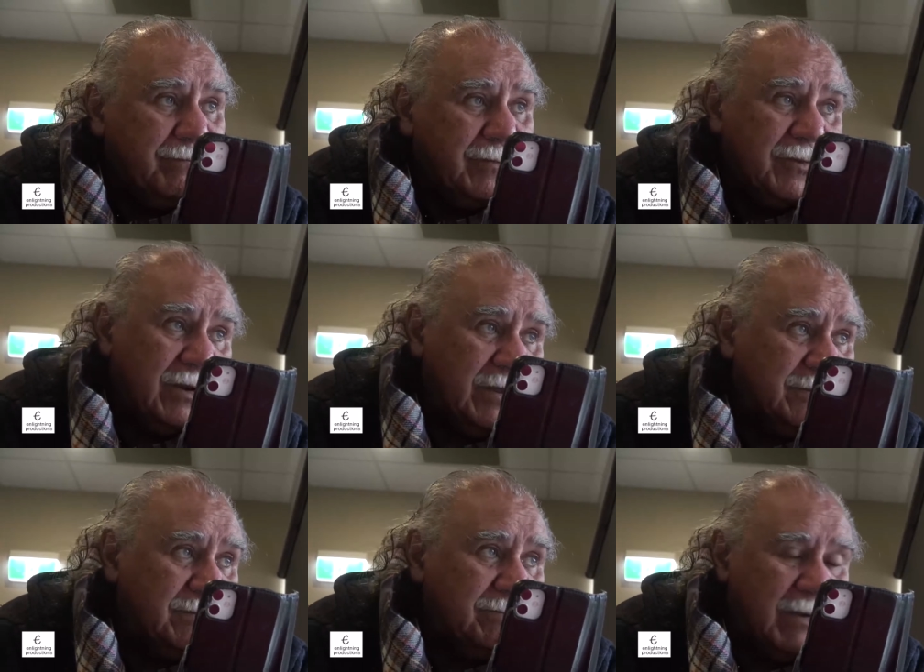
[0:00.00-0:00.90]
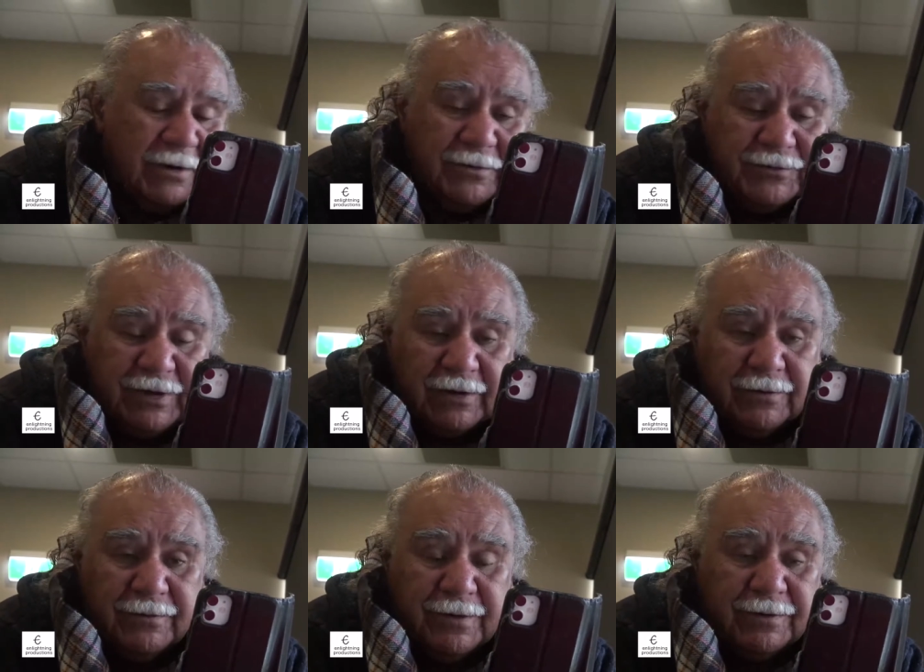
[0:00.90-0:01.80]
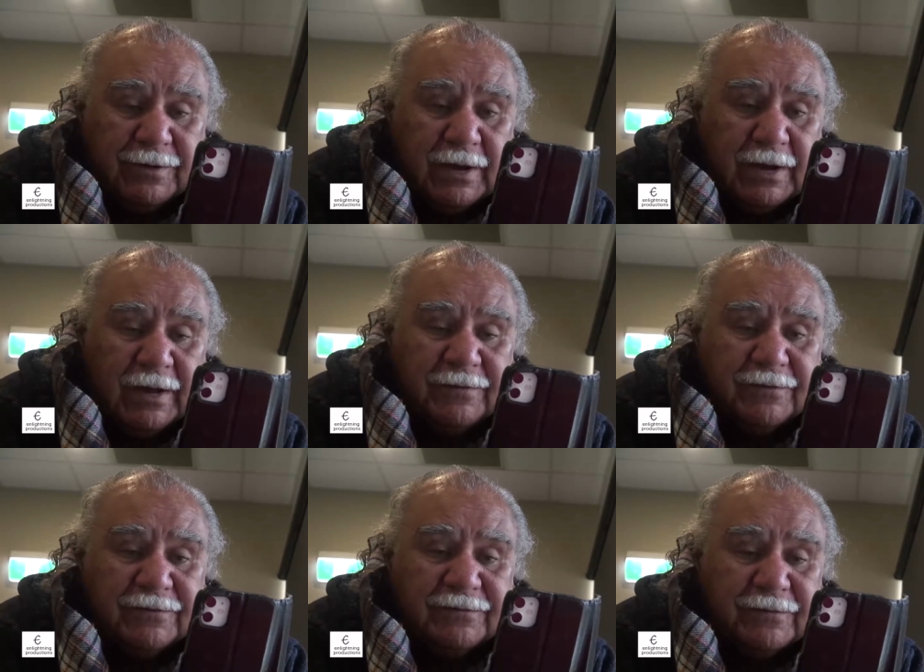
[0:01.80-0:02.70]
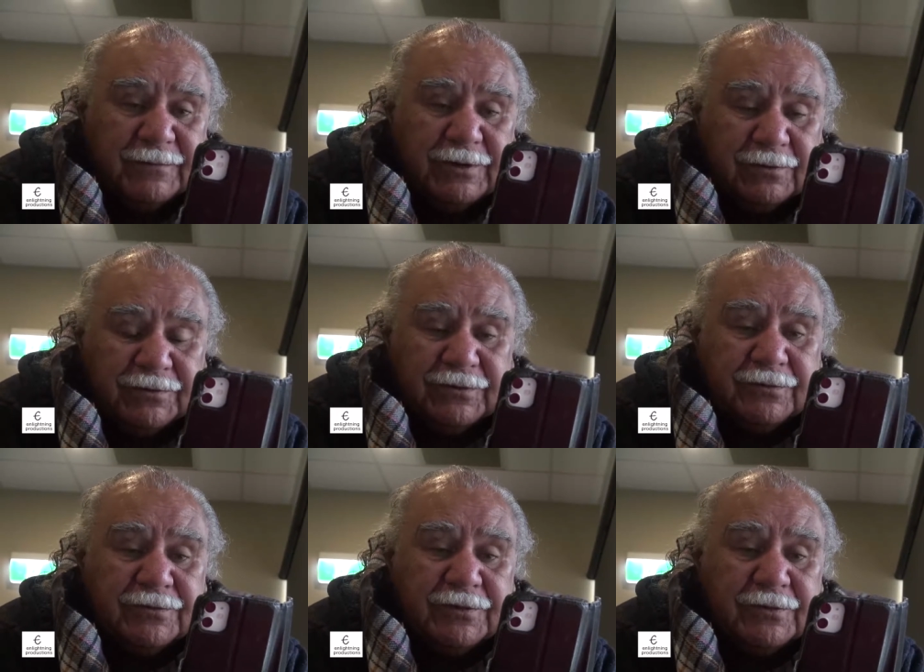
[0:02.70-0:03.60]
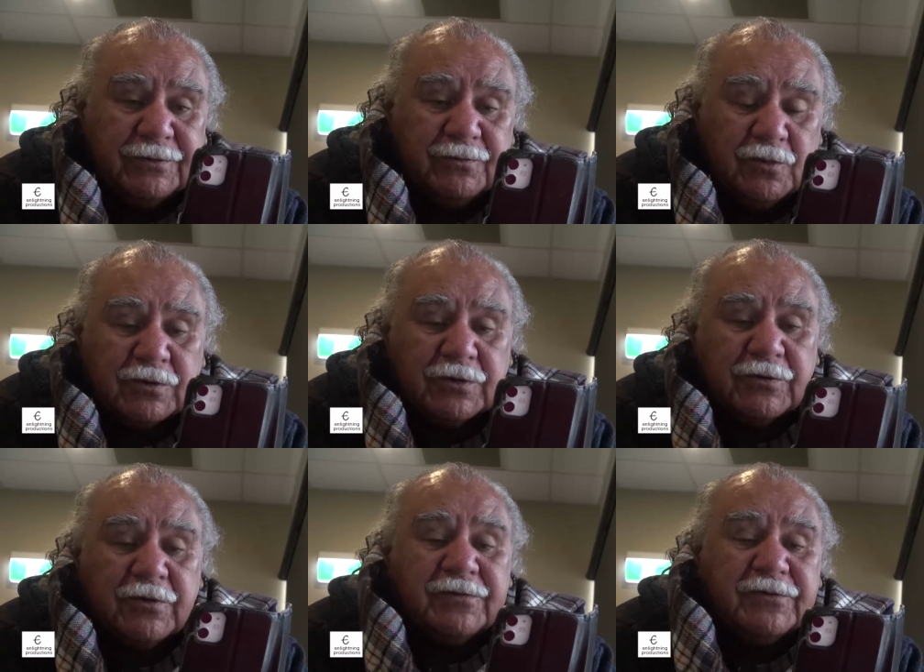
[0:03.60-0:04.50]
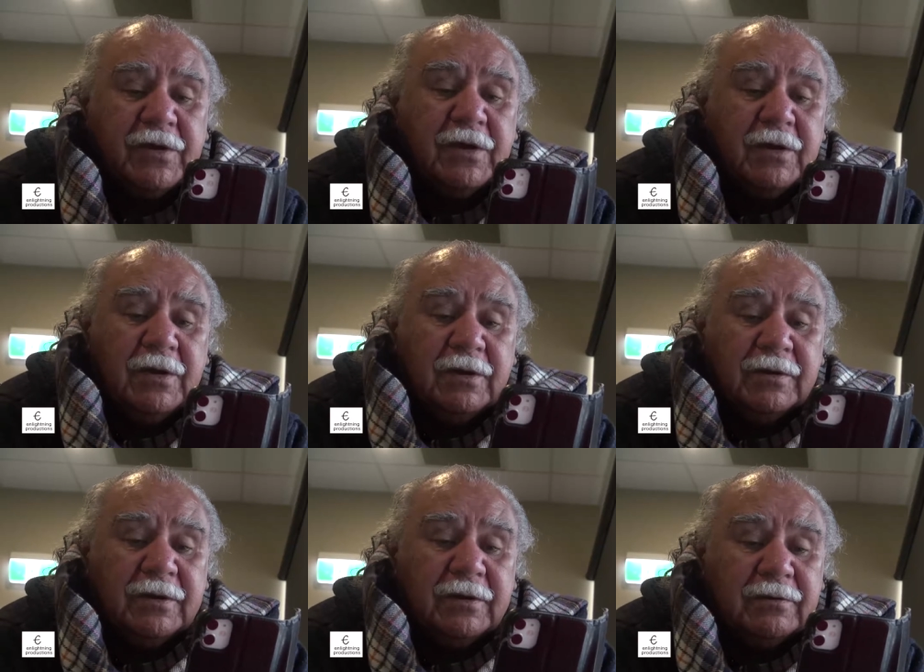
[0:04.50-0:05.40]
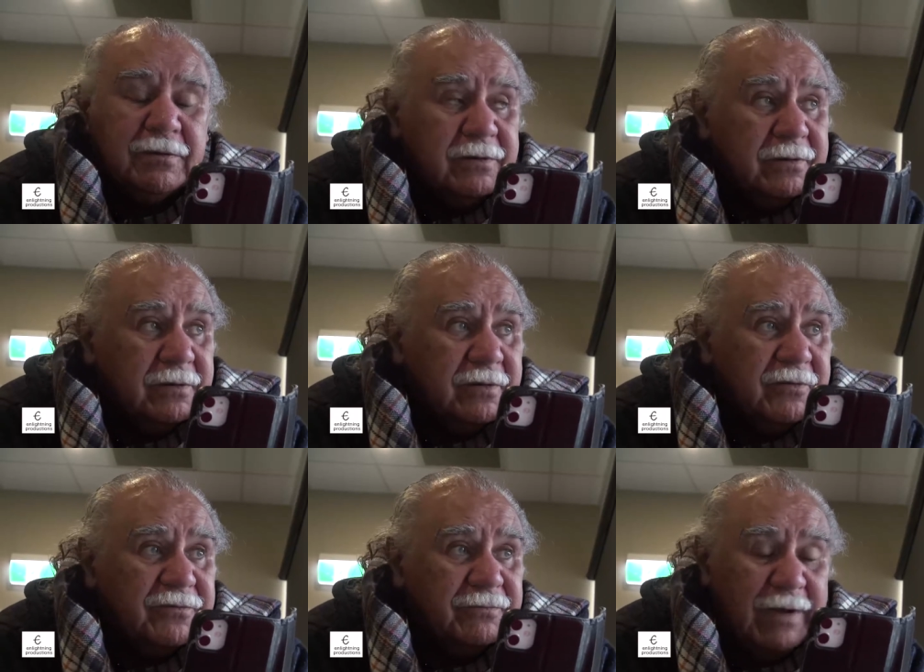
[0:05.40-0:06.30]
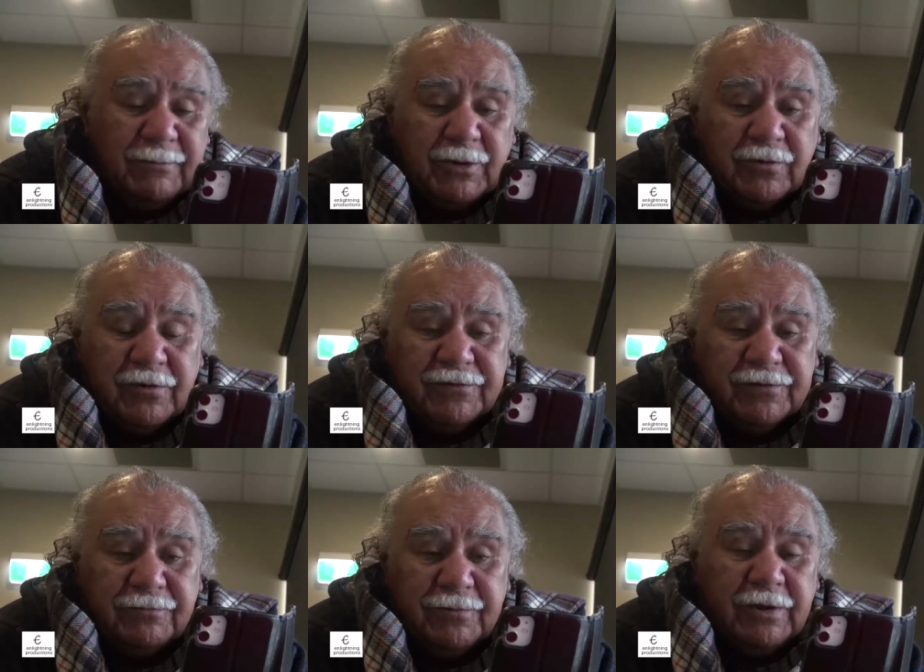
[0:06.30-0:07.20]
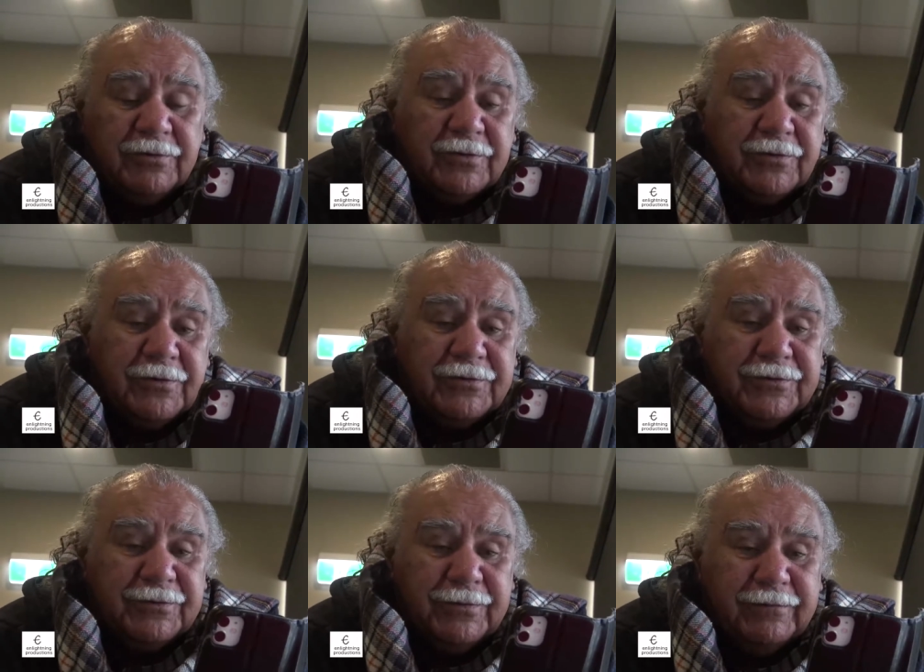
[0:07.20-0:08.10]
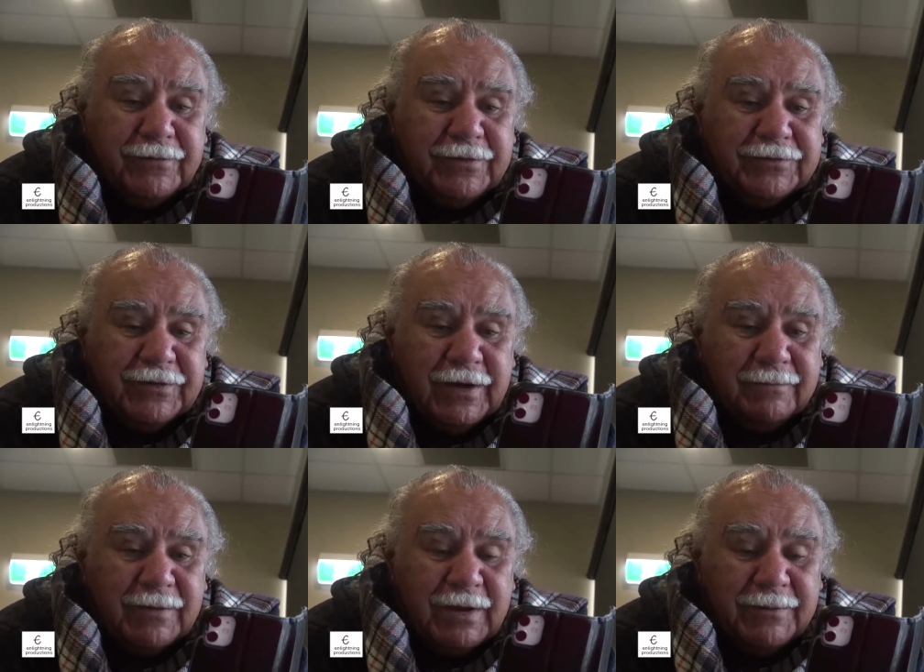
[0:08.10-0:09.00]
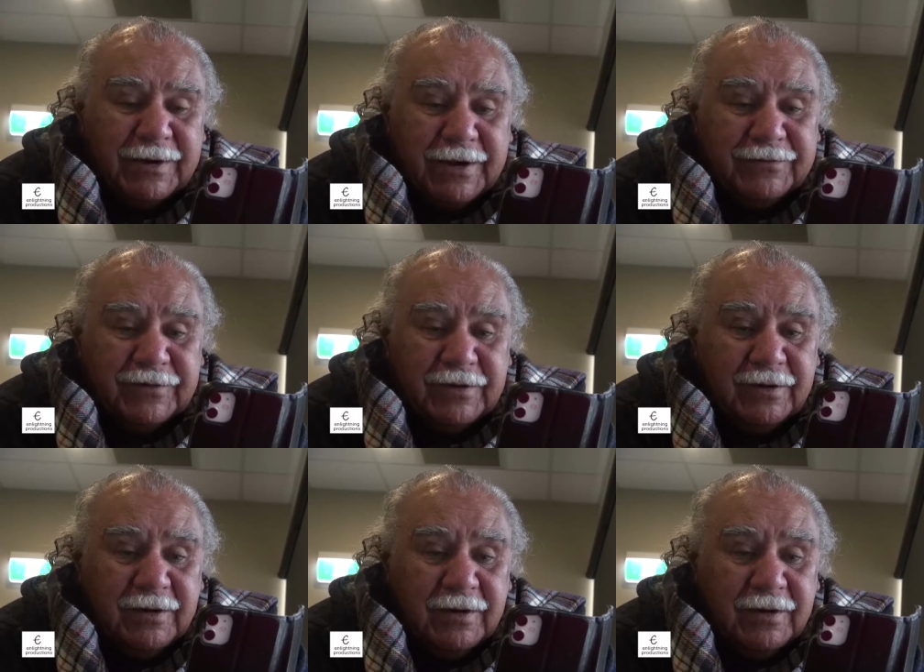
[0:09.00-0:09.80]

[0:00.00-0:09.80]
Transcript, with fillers: the late Margaret Tucker and others from the Yorta Yorta who walked across, you know, the uh, swam across and rowed across the river at um, Cumra Gunja